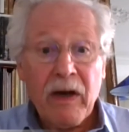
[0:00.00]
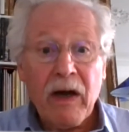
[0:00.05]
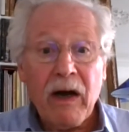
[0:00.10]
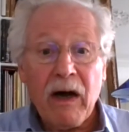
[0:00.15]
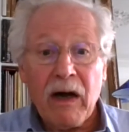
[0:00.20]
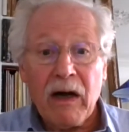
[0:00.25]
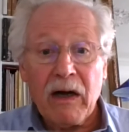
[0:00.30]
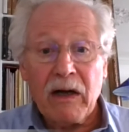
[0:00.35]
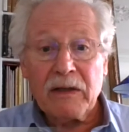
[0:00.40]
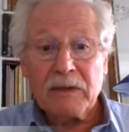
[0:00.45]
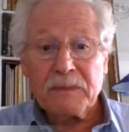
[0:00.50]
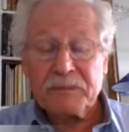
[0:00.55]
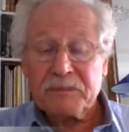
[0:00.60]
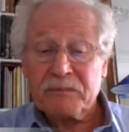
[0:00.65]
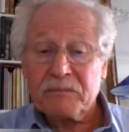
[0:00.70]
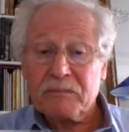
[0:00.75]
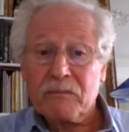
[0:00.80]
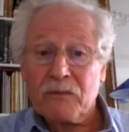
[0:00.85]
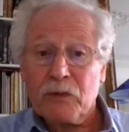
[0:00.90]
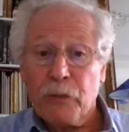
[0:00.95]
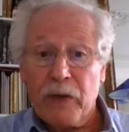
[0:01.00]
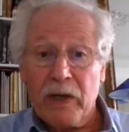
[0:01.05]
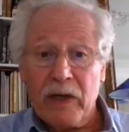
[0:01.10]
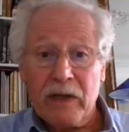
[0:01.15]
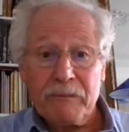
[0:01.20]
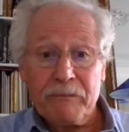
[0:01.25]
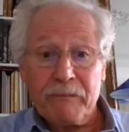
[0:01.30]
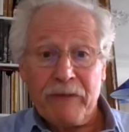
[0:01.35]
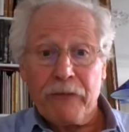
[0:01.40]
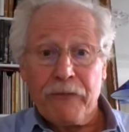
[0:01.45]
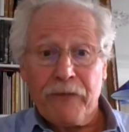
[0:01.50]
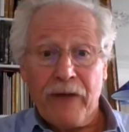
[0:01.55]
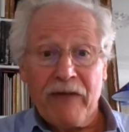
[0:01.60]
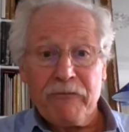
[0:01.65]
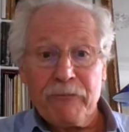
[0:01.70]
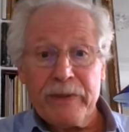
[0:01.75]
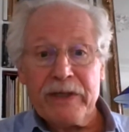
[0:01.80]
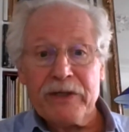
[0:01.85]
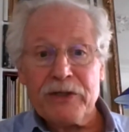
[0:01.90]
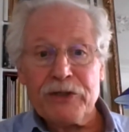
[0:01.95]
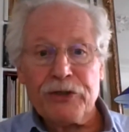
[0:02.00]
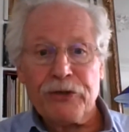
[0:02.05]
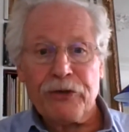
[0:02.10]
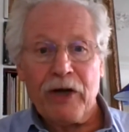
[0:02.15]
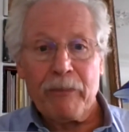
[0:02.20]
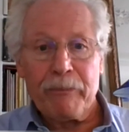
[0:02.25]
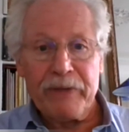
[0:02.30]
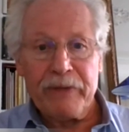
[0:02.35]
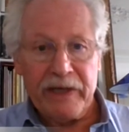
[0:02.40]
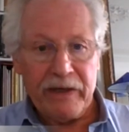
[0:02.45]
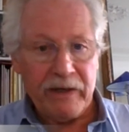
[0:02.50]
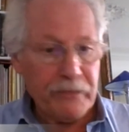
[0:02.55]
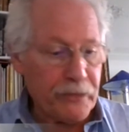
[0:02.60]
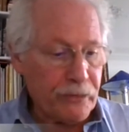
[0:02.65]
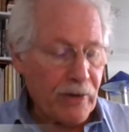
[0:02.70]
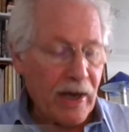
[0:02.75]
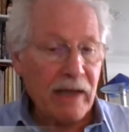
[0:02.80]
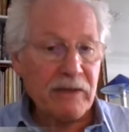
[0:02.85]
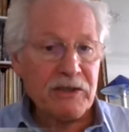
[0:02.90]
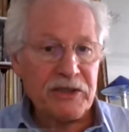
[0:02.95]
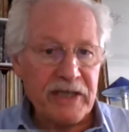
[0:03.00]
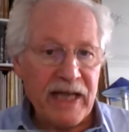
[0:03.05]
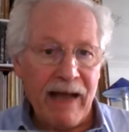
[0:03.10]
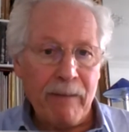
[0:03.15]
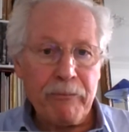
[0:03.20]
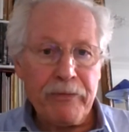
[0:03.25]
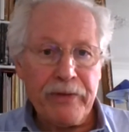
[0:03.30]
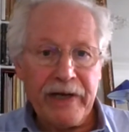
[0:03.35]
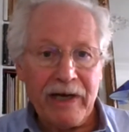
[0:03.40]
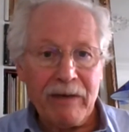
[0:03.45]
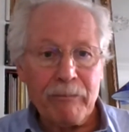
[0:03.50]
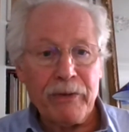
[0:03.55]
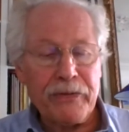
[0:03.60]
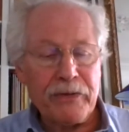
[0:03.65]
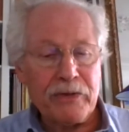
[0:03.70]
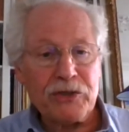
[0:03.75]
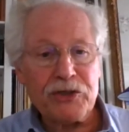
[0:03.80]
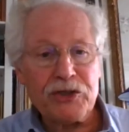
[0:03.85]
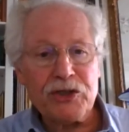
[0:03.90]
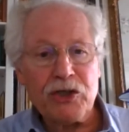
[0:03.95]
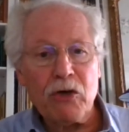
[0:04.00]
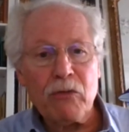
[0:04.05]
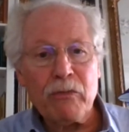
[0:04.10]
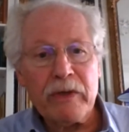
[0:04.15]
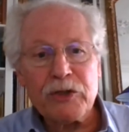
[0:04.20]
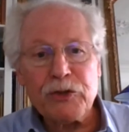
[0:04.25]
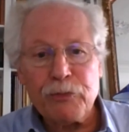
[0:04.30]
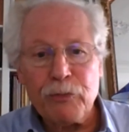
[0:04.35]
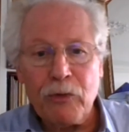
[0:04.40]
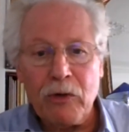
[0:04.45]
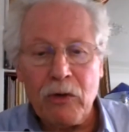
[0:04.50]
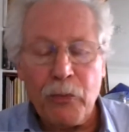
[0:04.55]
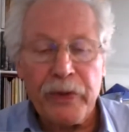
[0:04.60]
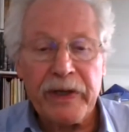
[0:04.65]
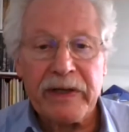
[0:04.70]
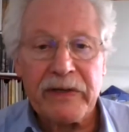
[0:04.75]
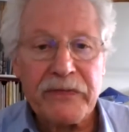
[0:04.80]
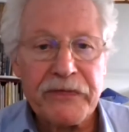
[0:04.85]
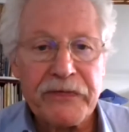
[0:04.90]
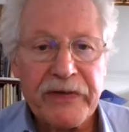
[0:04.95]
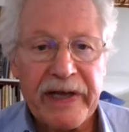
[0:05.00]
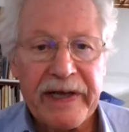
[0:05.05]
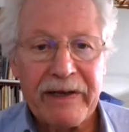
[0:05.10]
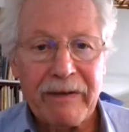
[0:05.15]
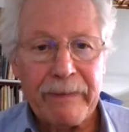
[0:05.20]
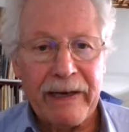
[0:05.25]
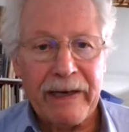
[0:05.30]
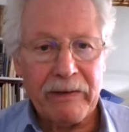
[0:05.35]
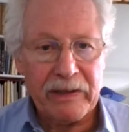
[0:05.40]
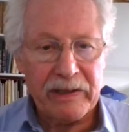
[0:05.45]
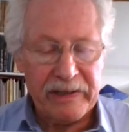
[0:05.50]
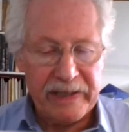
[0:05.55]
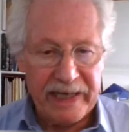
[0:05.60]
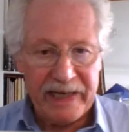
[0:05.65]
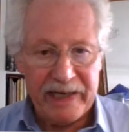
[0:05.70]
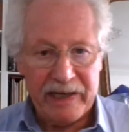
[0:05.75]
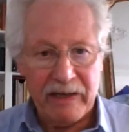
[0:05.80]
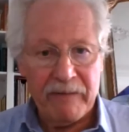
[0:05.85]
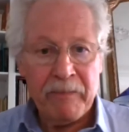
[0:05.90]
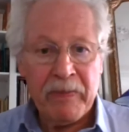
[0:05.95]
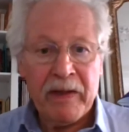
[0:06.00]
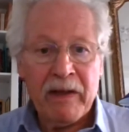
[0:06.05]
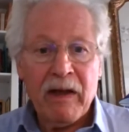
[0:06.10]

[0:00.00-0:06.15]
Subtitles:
Well, my 5 minutes are up here, so I'll stop there, but there's so much more we can say about ADEA.